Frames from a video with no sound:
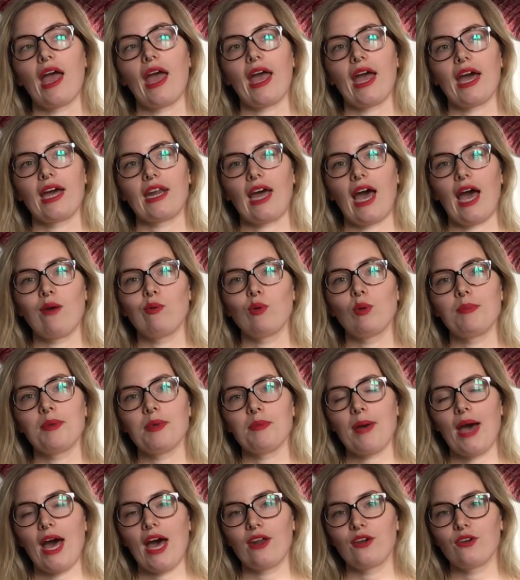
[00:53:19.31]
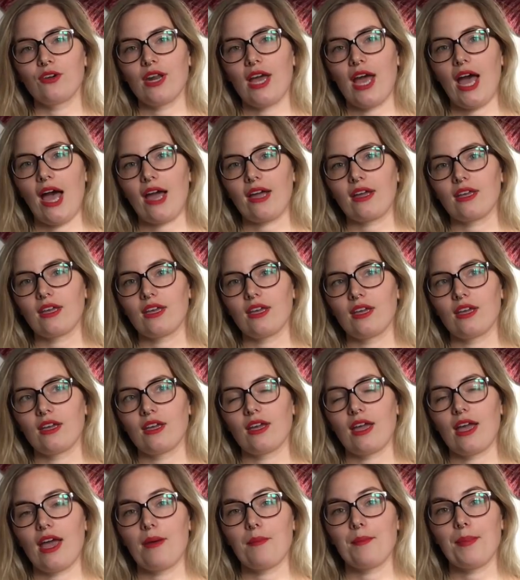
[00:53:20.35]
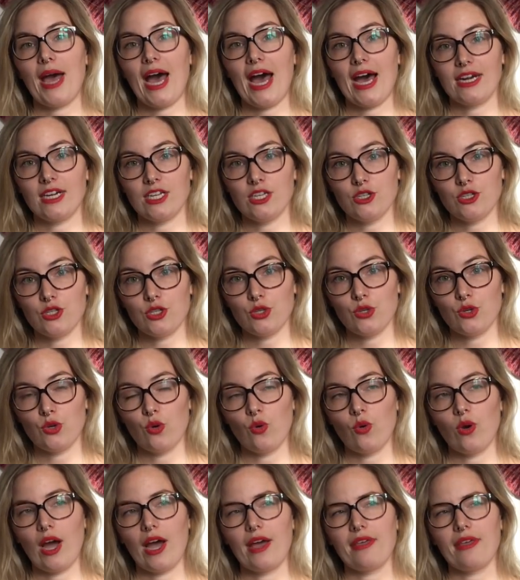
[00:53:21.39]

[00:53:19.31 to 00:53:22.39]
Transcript: and I will be pattern hacking Patty Do.